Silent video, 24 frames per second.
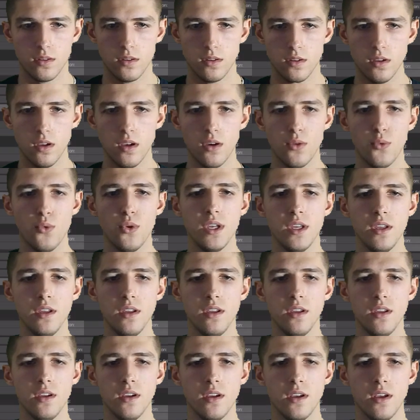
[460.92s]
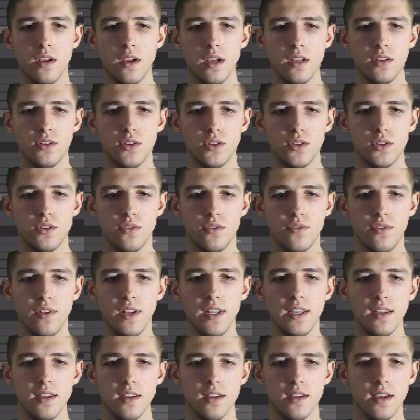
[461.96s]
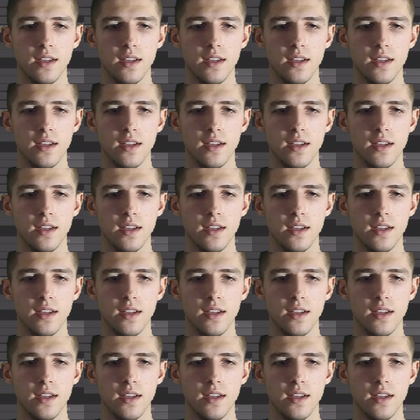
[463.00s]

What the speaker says: we entered flee